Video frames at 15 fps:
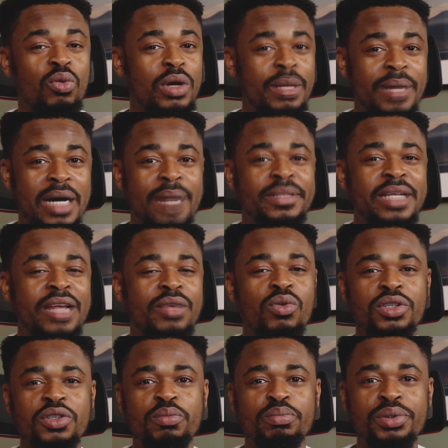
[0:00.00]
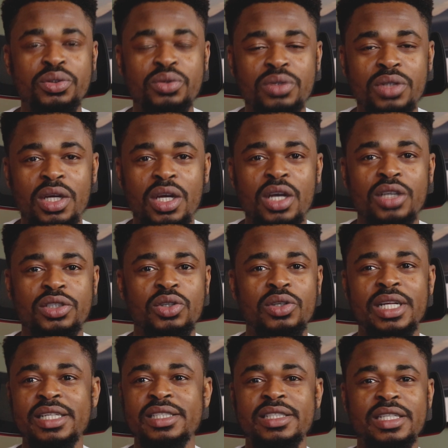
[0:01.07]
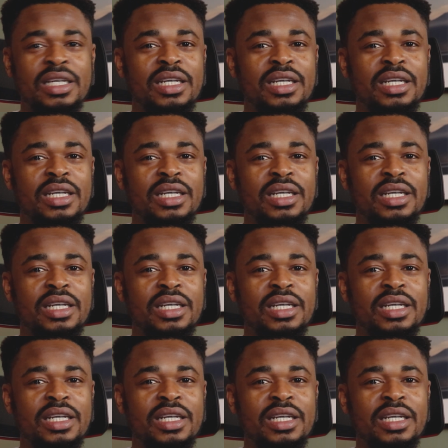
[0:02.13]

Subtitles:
or web app that you want to build. So let's